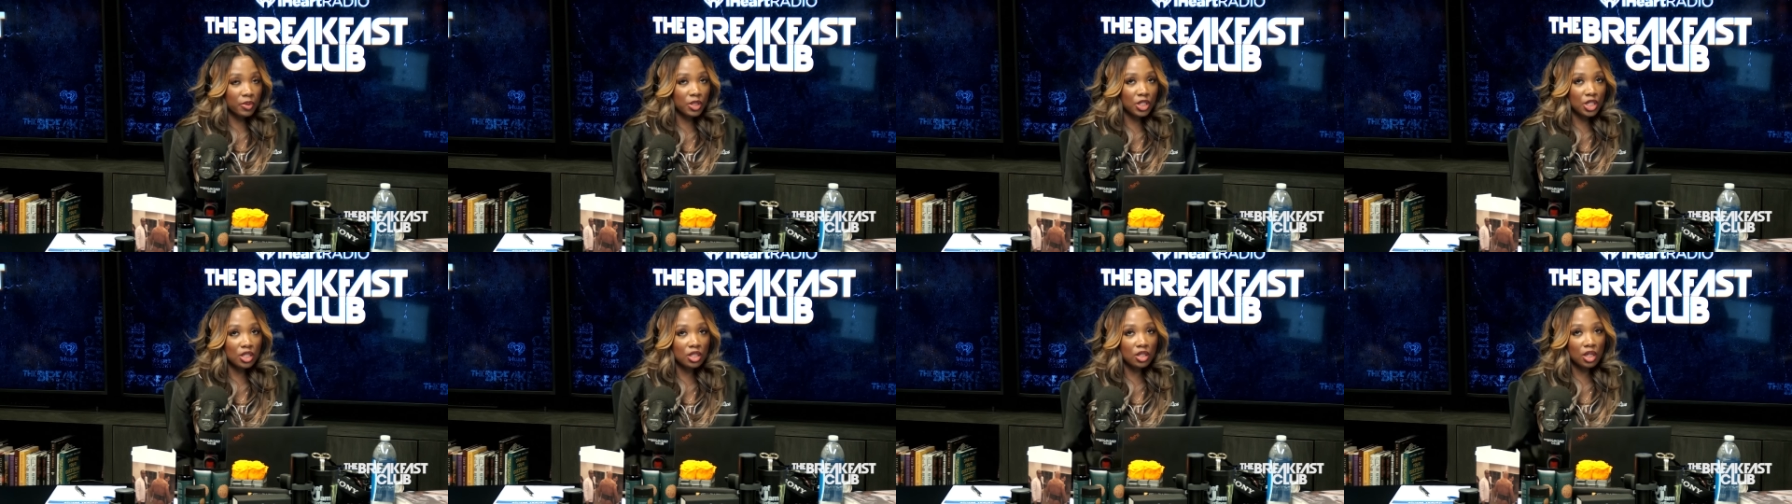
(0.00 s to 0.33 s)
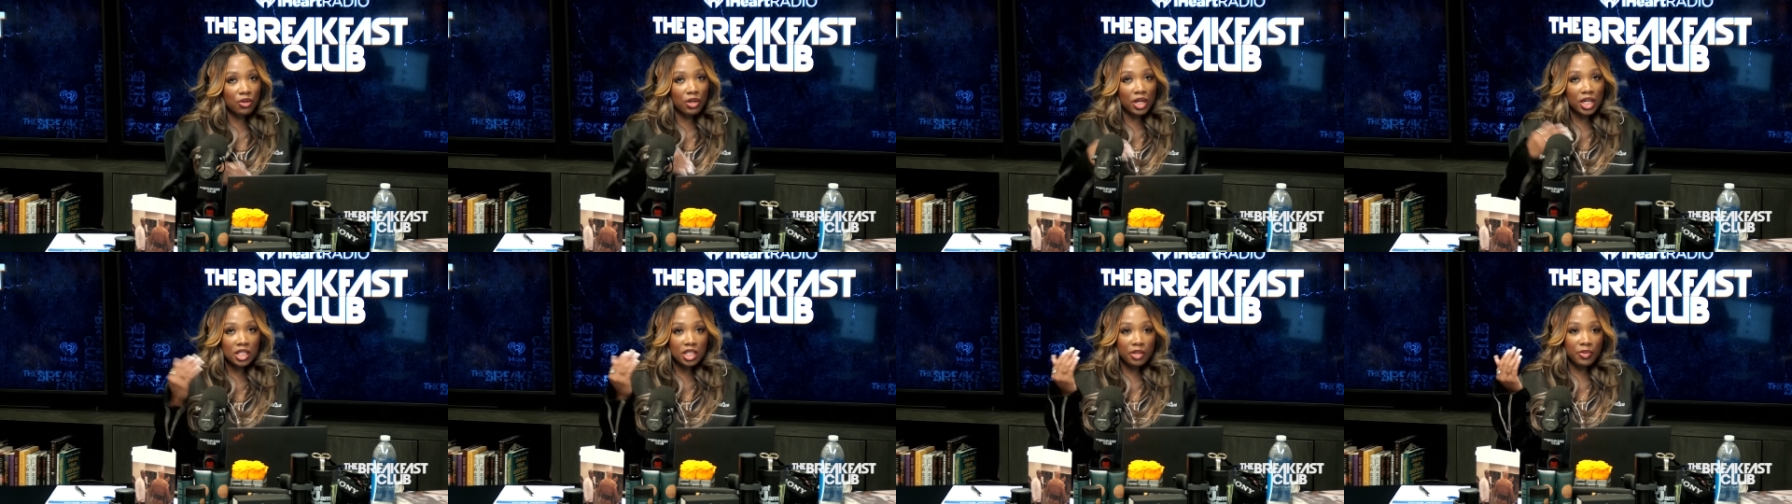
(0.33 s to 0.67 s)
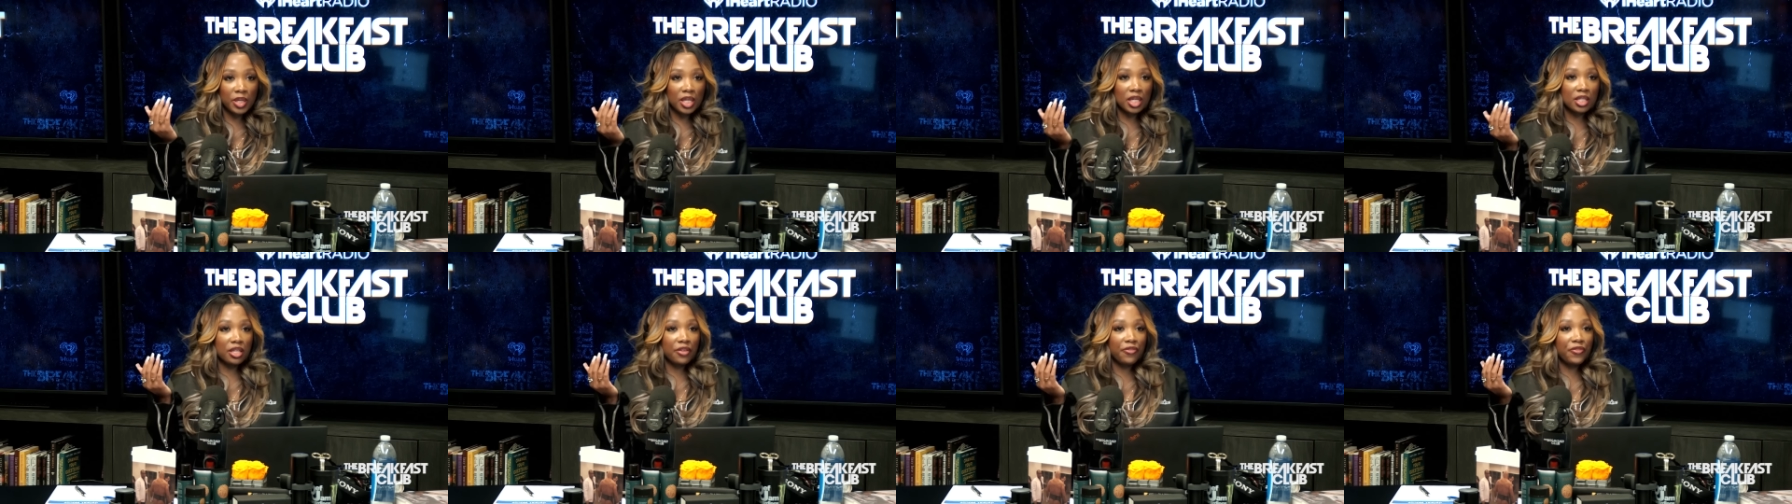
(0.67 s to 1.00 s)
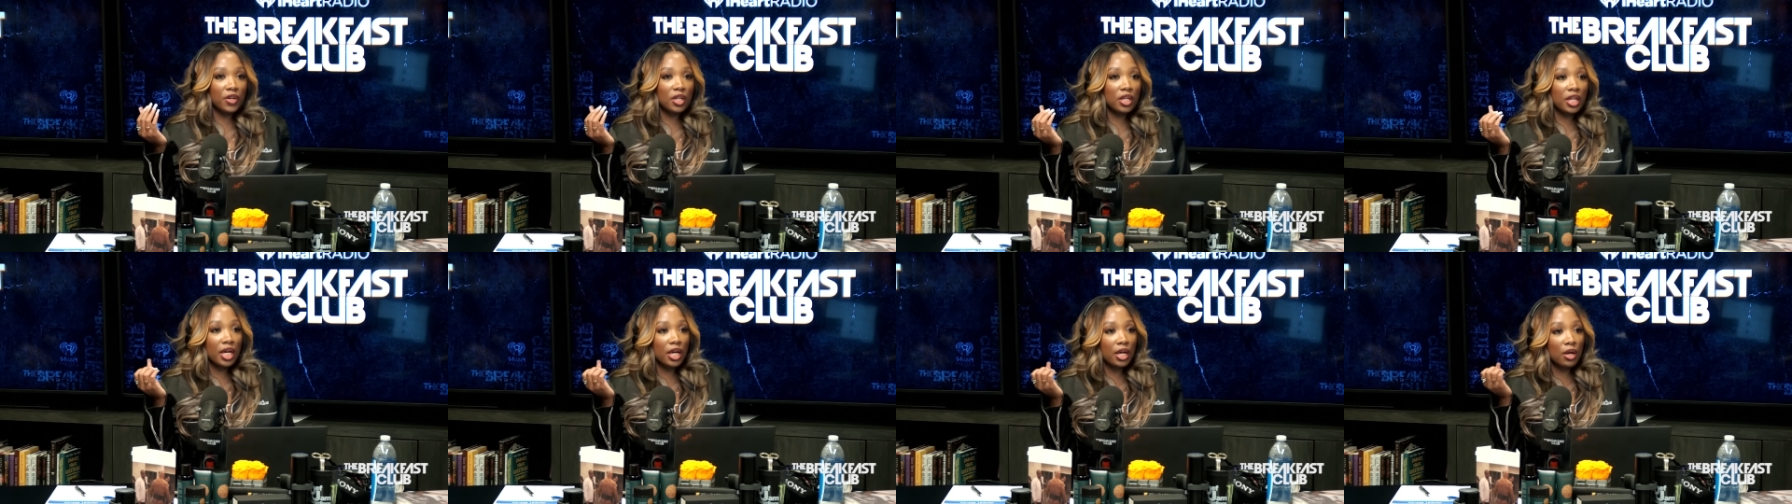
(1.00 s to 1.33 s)
which is crazy because I
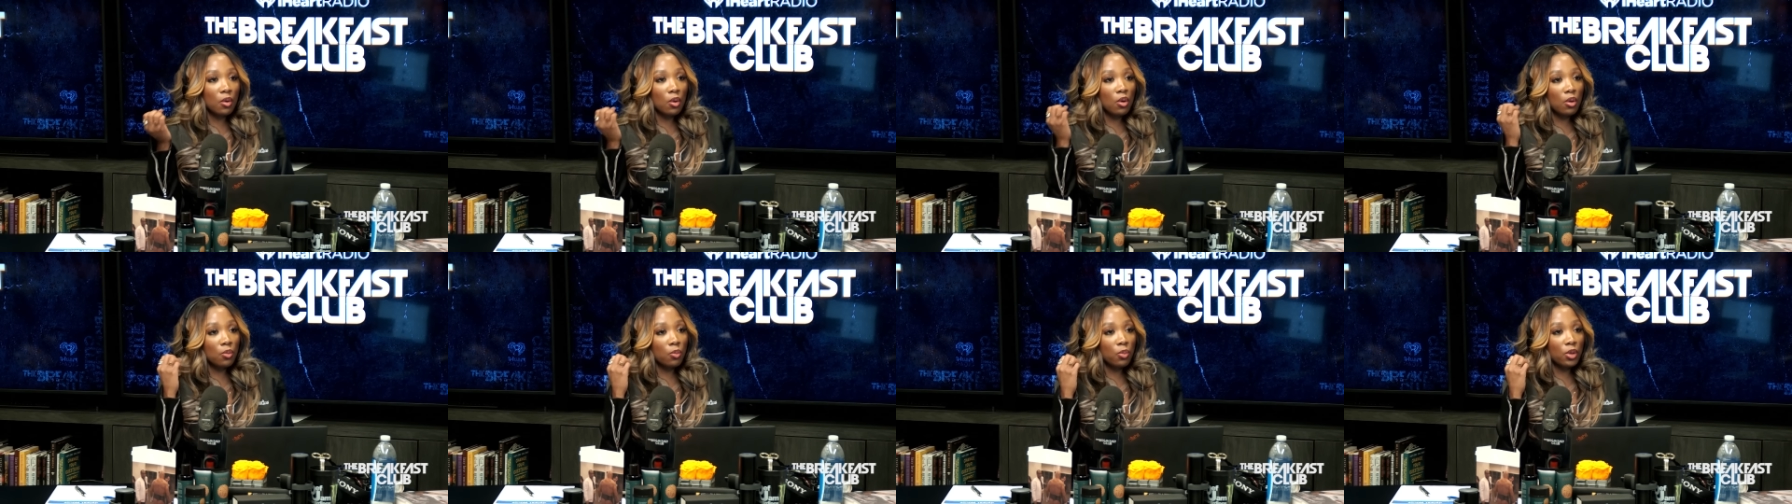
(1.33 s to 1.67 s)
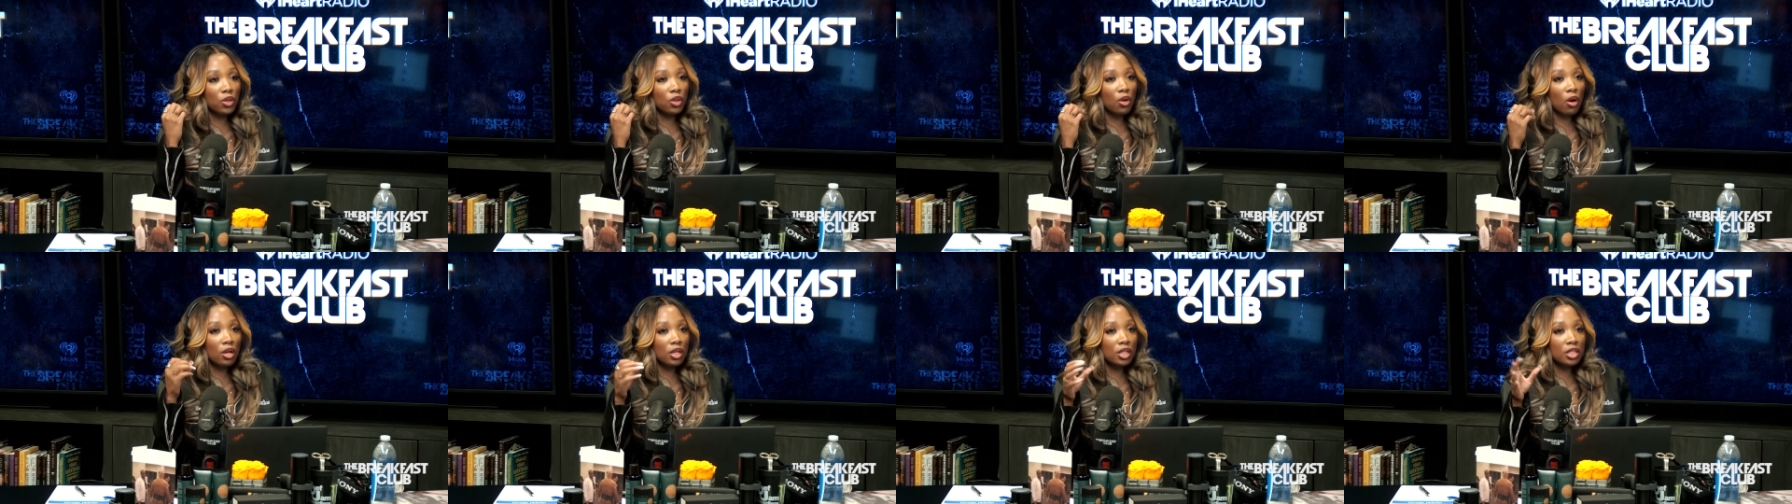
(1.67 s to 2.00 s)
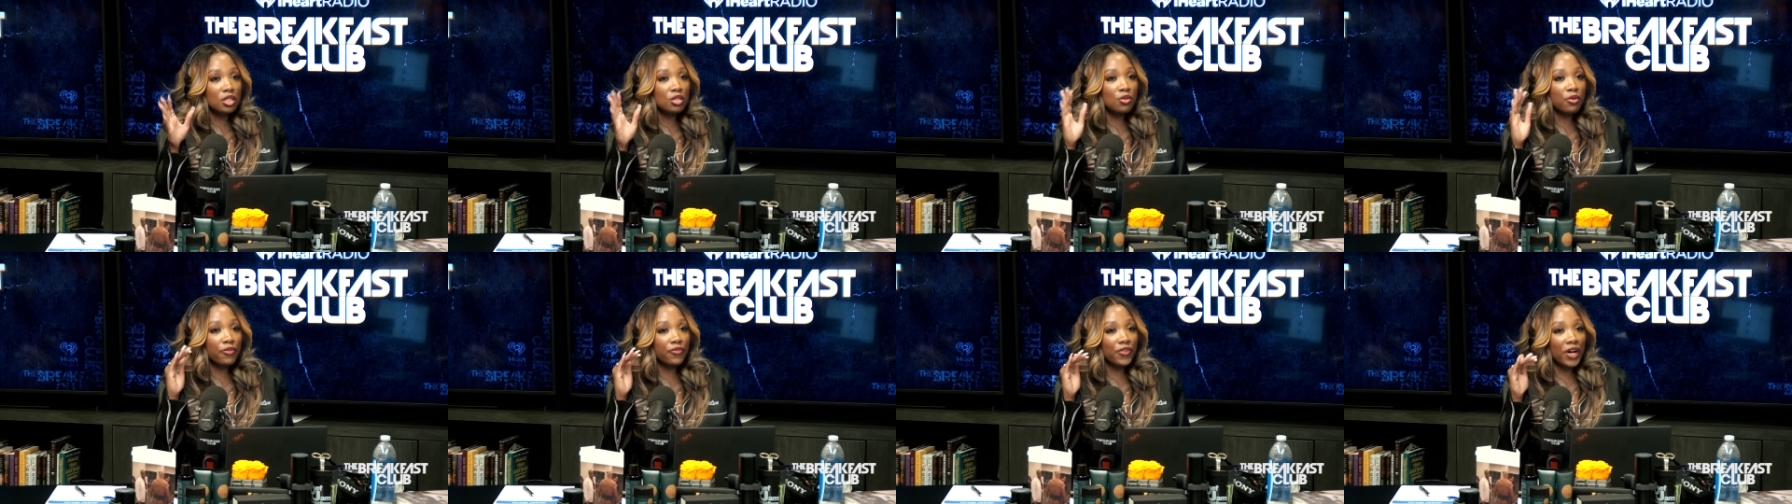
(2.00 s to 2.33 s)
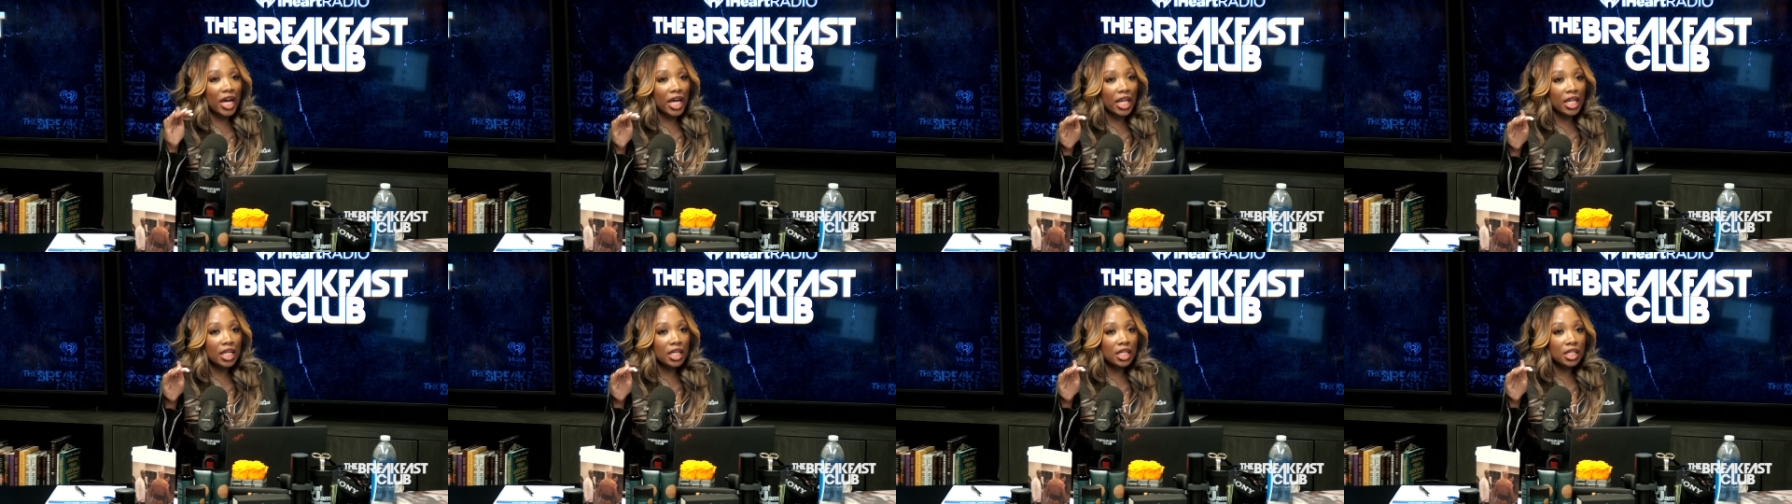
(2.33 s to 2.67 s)
feel like with all these new
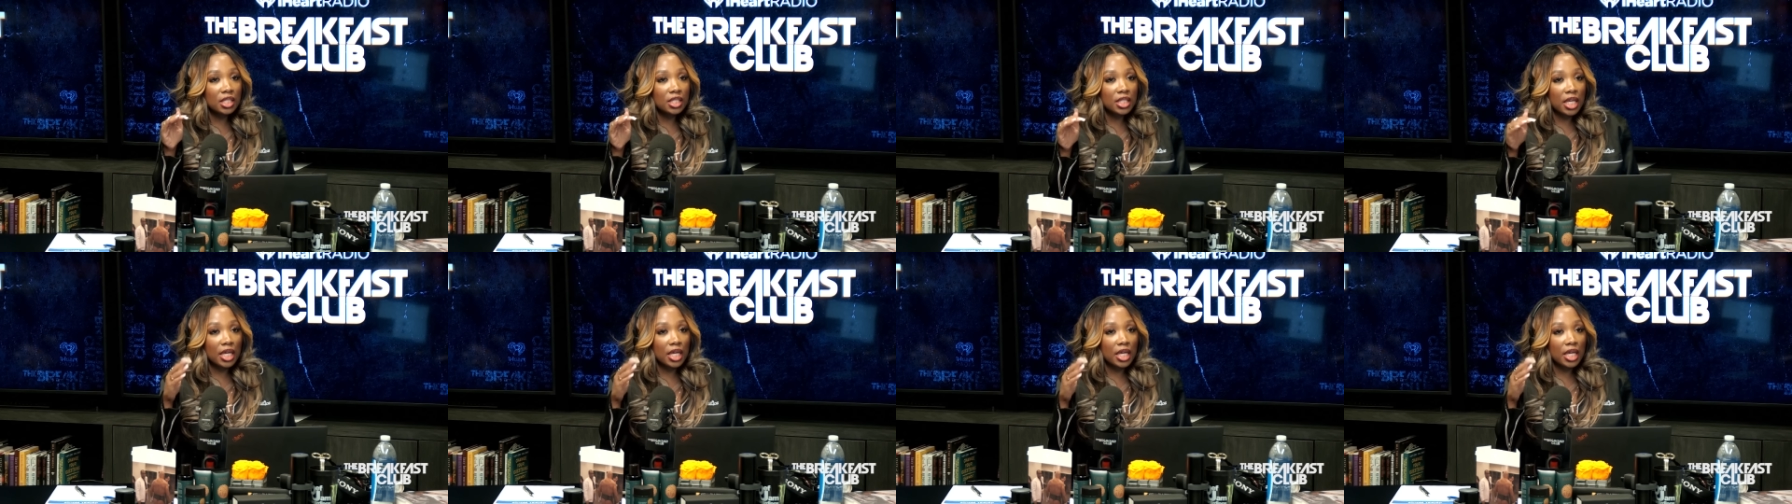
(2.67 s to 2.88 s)
filings,